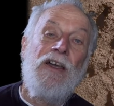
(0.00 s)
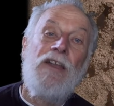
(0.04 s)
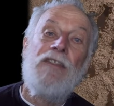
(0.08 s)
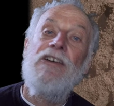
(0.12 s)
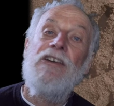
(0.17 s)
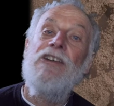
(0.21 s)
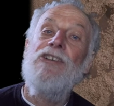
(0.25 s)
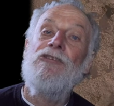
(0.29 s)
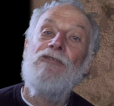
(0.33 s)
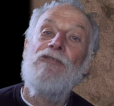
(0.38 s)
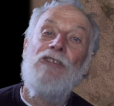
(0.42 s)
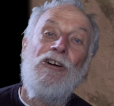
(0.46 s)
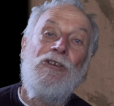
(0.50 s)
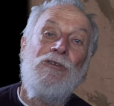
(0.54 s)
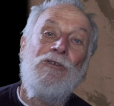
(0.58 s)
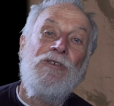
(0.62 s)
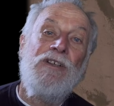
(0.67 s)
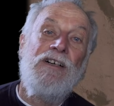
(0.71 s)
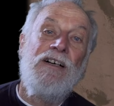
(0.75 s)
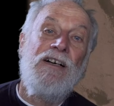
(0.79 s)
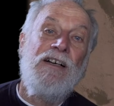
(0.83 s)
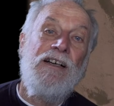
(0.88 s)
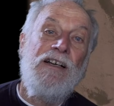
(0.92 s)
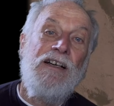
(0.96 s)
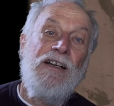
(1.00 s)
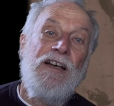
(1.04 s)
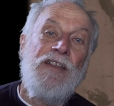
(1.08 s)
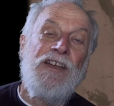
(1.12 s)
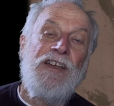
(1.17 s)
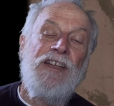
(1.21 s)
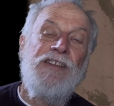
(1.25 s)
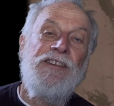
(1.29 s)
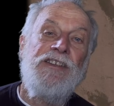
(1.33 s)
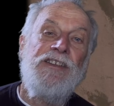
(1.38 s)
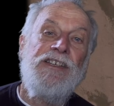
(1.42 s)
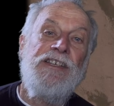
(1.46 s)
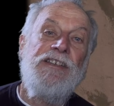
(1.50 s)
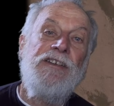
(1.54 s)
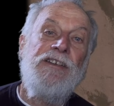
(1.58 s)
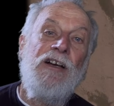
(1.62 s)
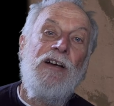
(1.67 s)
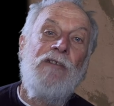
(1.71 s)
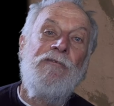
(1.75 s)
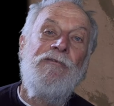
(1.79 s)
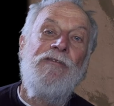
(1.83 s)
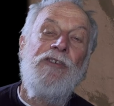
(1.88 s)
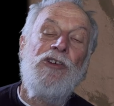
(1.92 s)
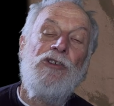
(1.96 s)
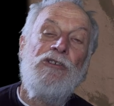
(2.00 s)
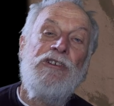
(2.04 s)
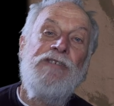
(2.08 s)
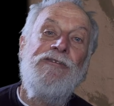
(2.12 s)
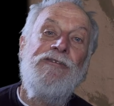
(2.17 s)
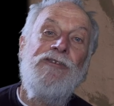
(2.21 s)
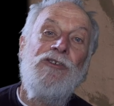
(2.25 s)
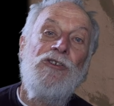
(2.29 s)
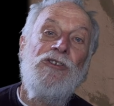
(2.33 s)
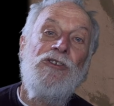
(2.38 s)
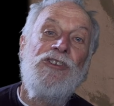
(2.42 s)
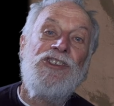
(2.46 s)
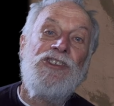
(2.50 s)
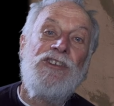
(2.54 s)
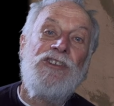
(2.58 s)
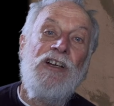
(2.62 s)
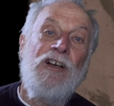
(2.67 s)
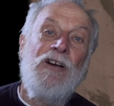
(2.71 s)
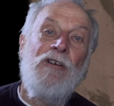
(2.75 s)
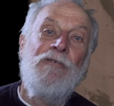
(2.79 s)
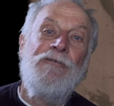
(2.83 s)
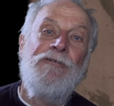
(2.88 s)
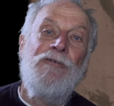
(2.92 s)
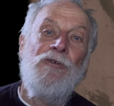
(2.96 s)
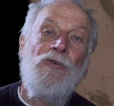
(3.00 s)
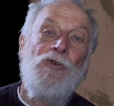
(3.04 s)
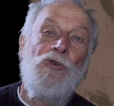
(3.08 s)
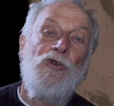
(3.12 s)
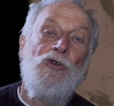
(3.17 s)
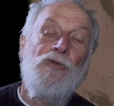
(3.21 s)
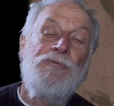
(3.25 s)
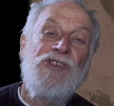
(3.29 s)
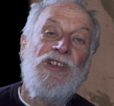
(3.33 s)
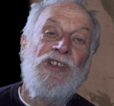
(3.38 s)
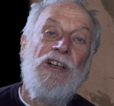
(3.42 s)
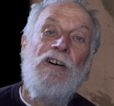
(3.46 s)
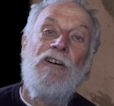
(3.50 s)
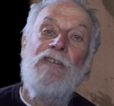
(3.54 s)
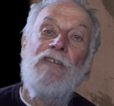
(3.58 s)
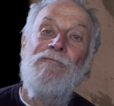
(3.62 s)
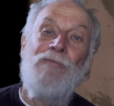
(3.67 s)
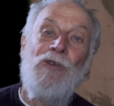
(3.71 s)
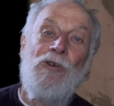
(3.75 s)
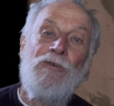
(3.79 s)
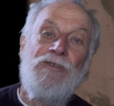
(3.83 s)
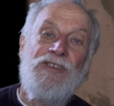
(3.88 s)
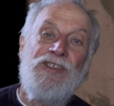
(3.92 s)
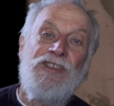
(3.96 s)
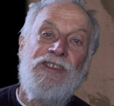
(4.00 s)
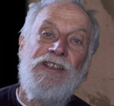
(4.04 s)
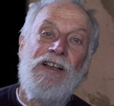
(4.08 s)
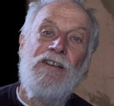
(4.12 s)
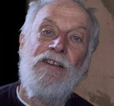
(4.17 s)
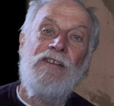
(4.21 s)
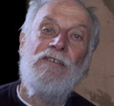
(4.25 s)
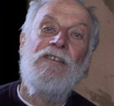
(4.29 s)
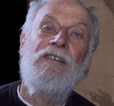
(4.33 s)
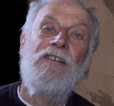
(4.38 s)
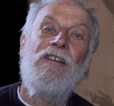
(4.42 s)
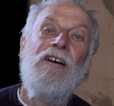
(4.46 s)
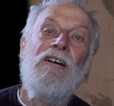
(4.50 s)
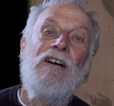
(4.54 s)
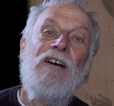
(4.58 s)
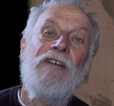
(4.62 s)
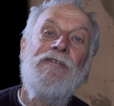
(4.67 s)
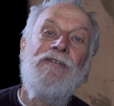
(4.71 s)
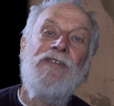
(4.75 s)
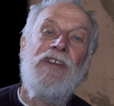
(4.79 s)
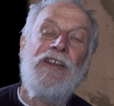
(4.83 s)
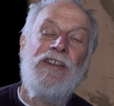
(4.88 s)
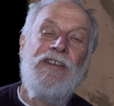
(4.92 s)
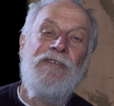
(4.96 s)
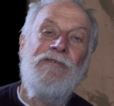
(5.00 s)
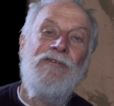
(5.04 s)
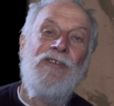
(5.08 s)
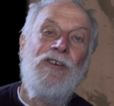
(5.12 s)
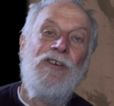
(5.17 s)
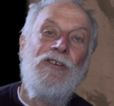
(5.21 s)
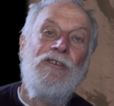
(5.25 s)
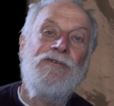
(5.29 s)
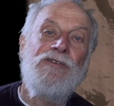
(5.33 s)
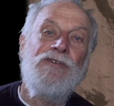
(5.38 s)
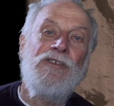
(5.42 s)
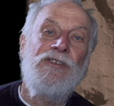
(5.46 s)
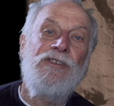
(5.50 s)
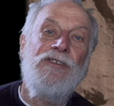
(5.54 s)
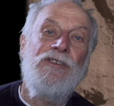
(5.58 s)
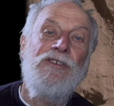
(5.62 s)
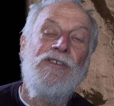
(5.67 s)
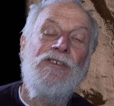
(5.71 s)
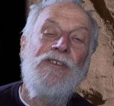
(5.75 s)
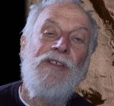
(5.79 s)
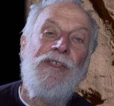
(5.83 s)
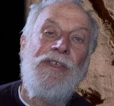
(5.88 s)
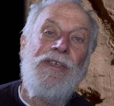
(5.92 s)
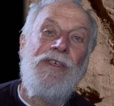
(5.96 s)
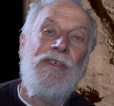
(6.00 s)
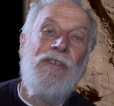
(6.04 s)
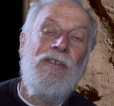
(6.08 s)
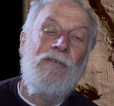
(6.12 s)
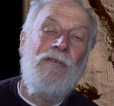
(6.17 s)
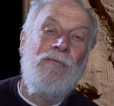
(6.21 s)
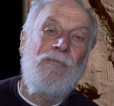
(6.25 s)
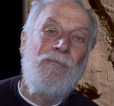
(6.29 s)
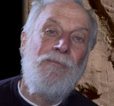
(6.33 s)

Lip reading: These are older than the very first forms of multicellular life that evolved on Earth.